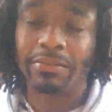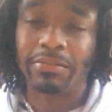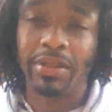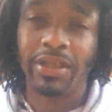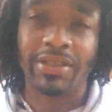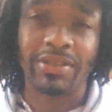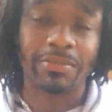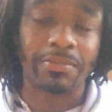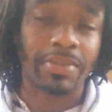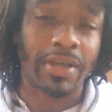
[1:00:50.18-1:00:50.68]

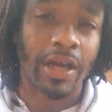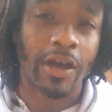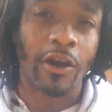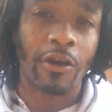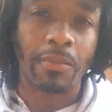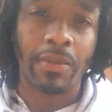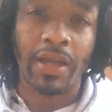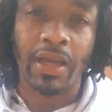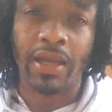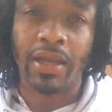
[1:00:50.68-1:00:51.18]
Peace and
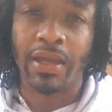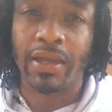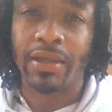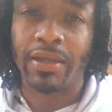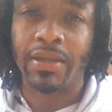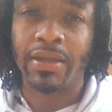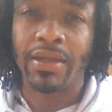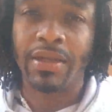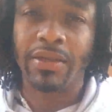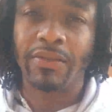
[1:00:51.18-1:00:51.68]
power,
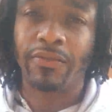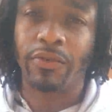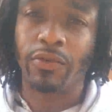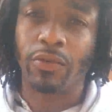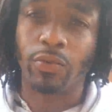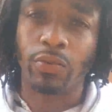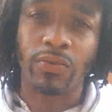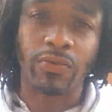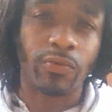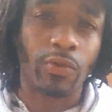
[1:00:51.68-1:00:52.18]
man,
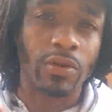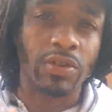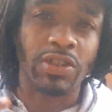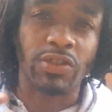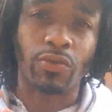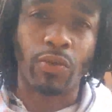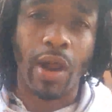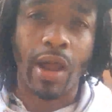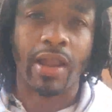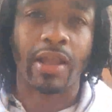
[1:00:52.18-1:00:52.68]
for
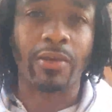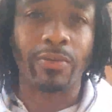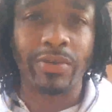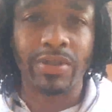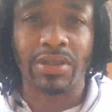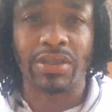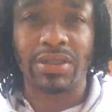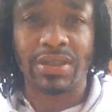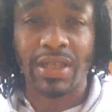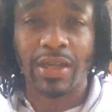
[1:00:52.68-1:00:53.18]
just rocking
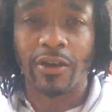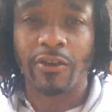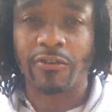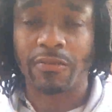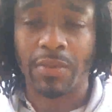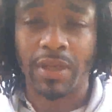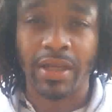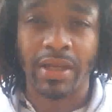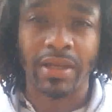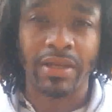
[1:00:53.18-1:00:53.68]
with yourself,
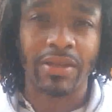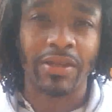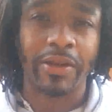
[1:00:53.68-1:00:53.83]
man.